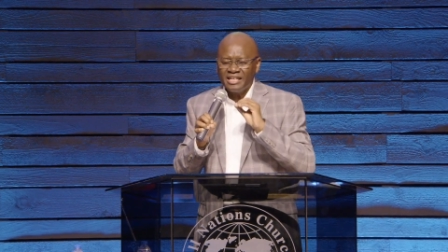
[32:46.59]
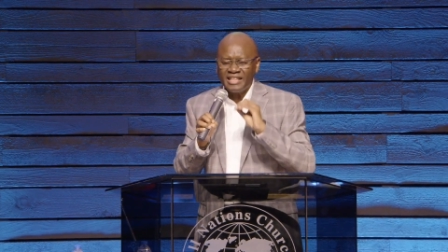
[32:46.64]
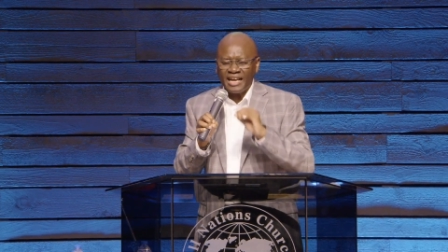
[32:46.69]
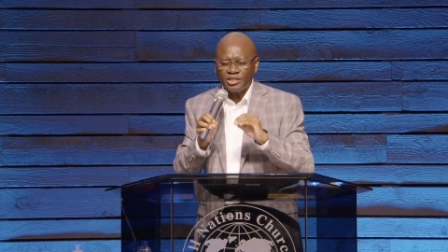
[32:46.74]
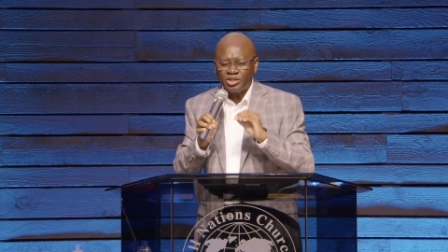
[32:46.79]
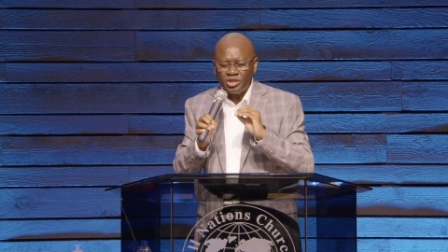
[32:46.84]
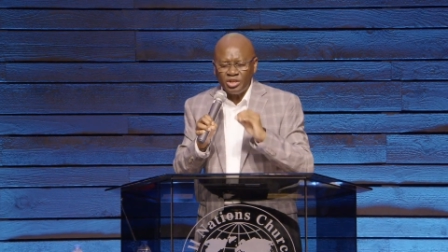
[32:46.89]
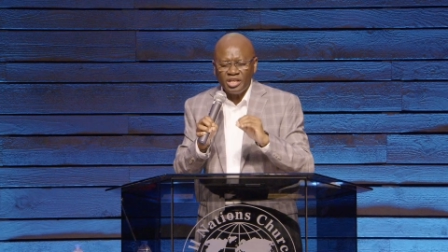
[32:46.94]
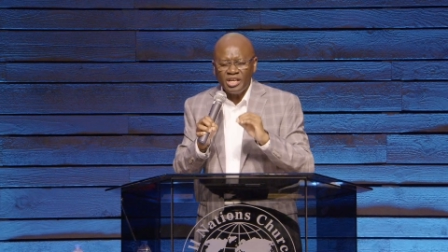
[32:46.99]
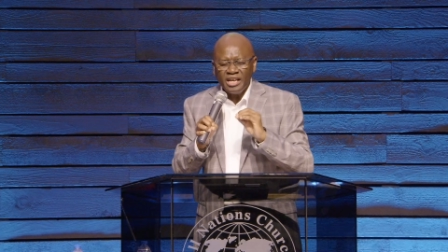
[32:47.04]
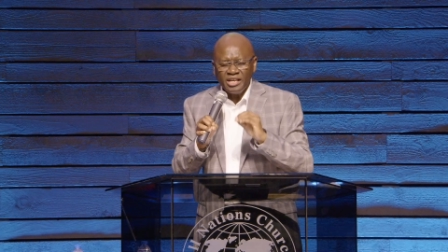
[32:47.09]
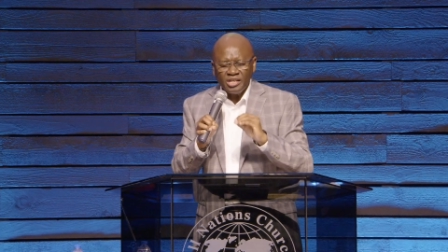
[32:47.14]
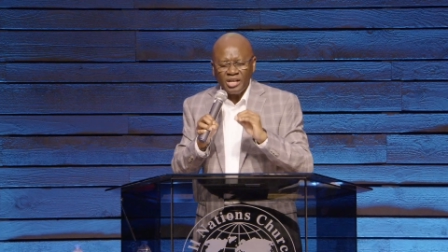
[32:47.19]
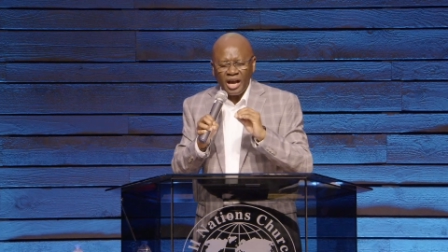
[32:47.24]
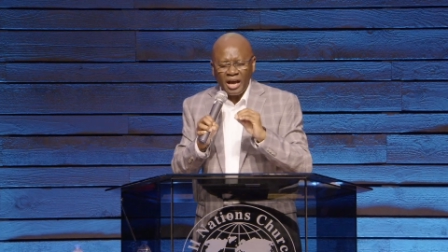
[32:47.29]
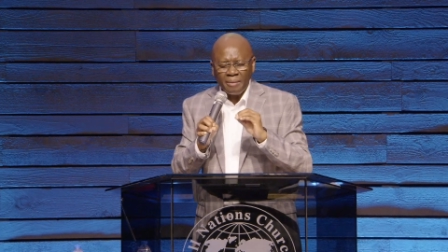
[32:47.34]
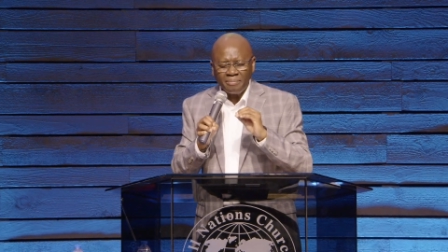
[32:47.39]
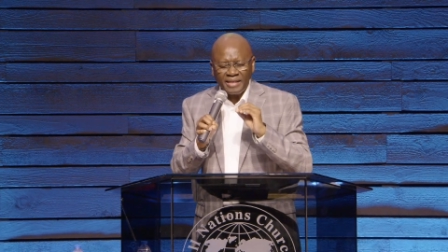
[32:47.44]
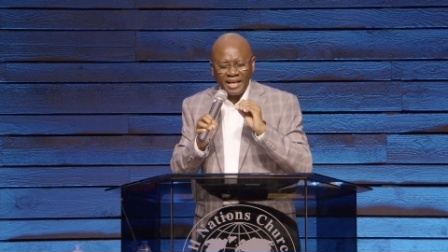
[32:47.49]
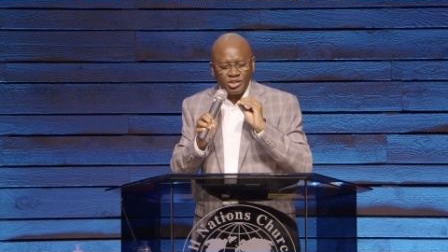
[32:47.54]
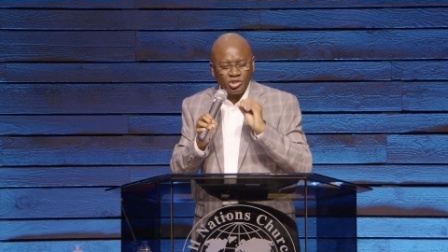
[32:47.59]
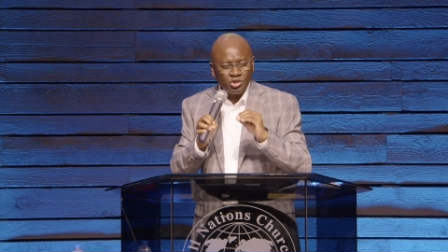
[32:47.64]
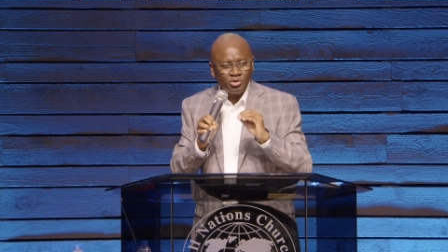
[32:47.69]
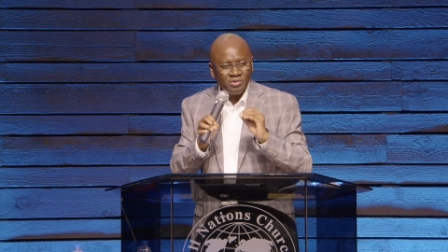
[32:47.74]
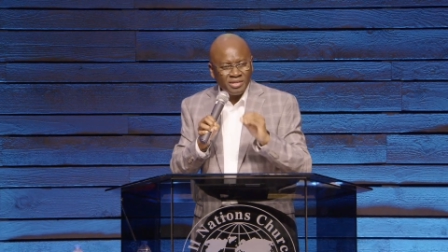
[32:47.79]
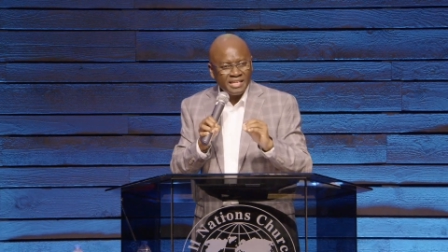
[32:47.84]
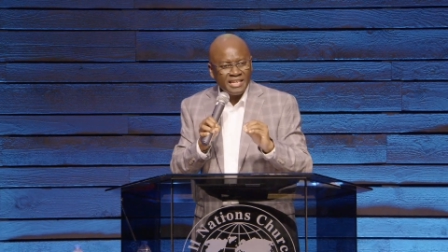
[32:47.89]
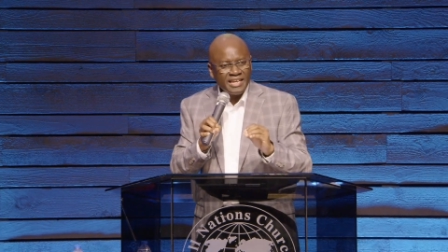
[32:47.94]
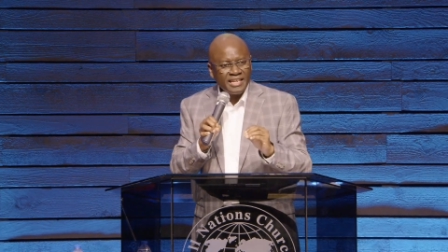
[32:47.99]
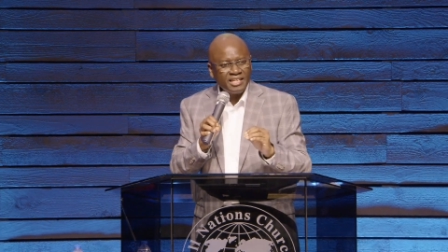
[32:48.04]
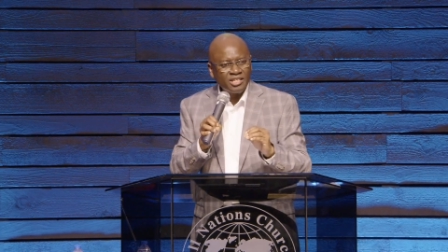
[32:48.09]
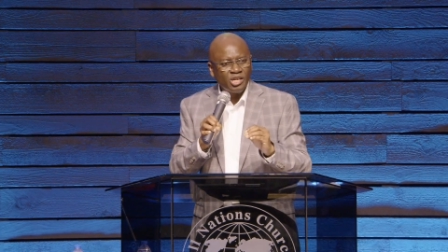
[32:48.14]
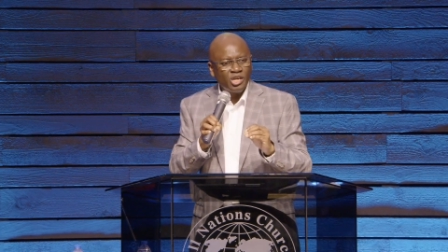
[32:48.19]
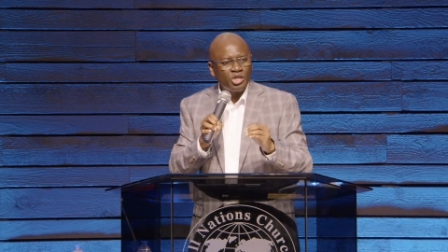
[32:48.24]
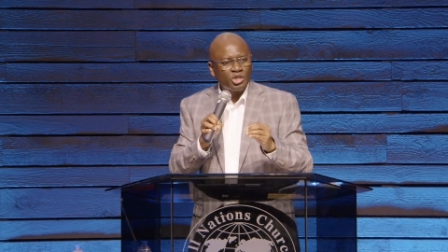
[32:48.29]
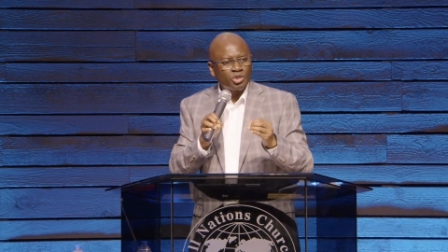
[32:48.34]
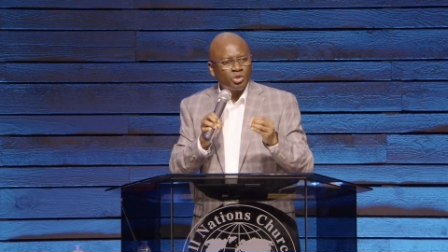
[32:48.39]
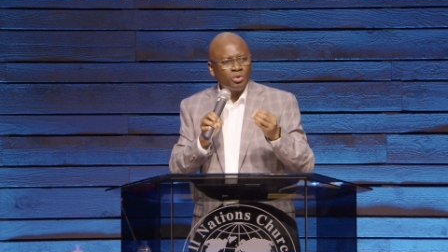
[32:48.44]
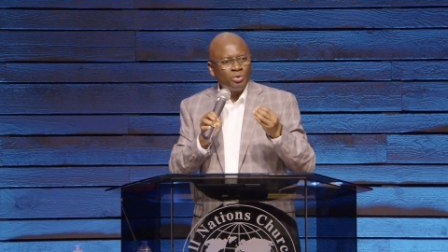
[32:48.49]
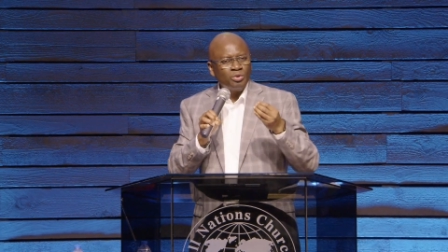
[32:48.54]
that you, um, that you need
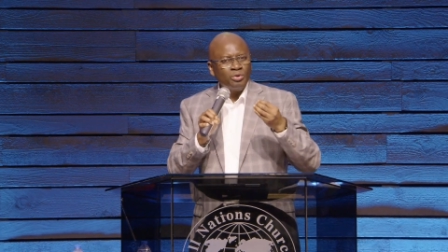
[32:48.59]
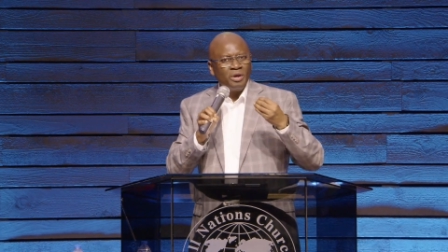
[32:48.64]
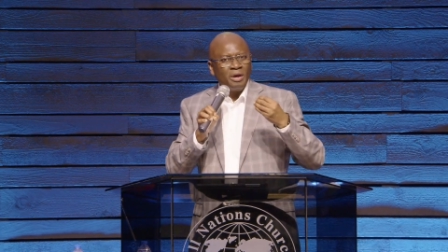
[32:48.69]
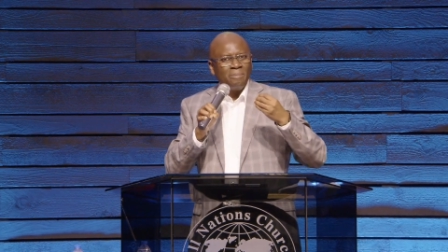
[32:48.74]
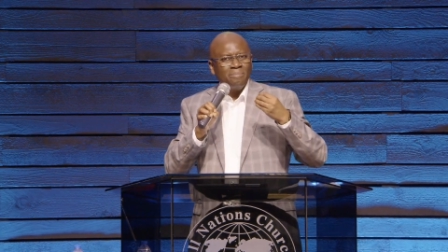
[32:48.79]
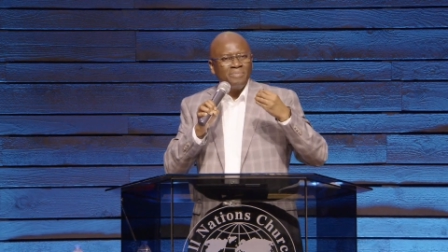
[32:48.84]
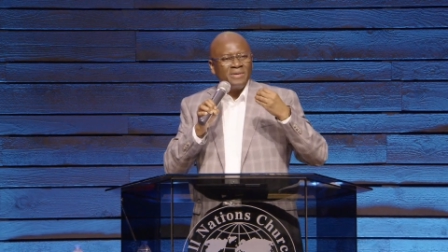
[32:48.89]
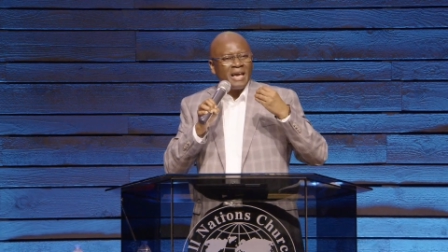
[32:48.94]
to